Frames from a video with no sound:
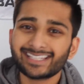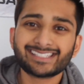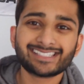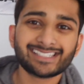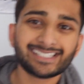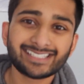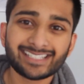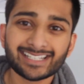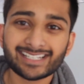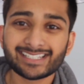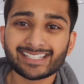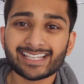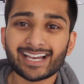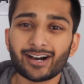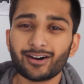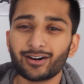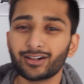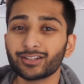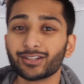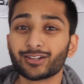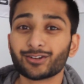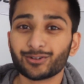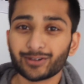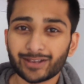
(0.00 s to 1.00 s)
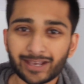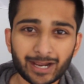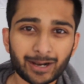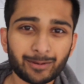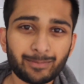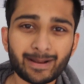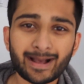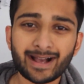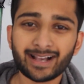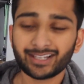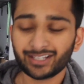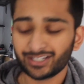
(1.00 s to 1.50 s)
sent us out a little care
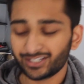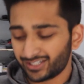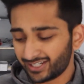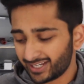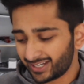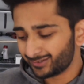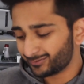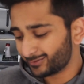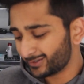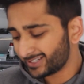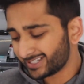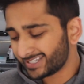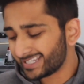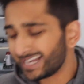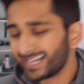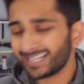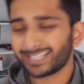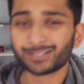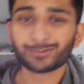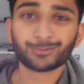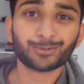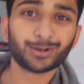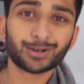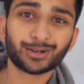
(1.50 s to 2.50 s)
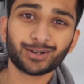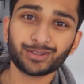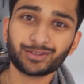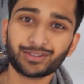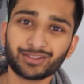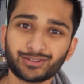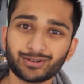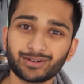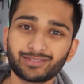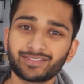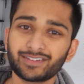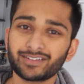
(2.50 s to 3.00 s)
package and we just had to work on the
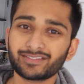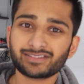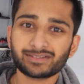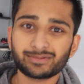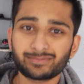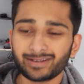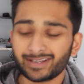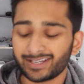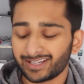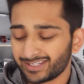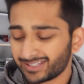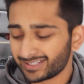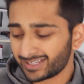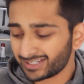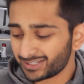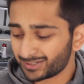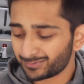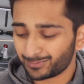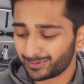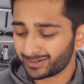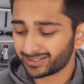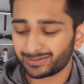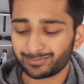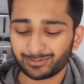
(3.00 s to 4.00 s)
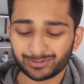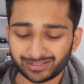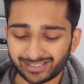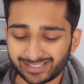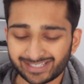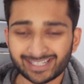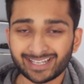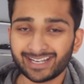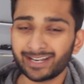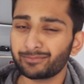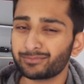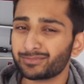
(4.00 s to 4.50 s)
350 because I just wanted to put
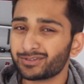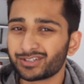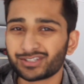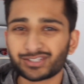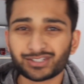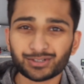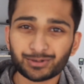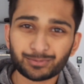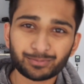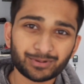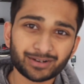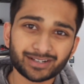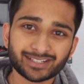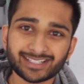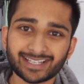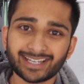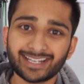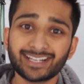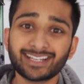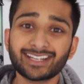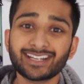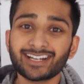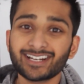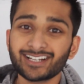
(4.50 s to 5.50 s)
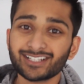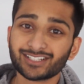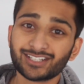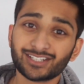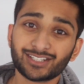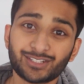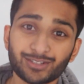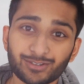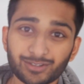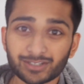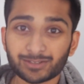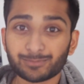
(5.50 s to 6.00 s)
these in. I'm just super excited to
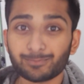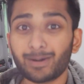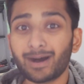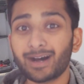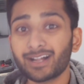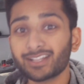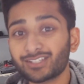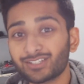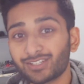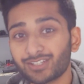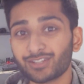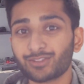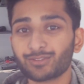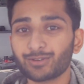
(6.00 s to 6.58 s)
do this mod to the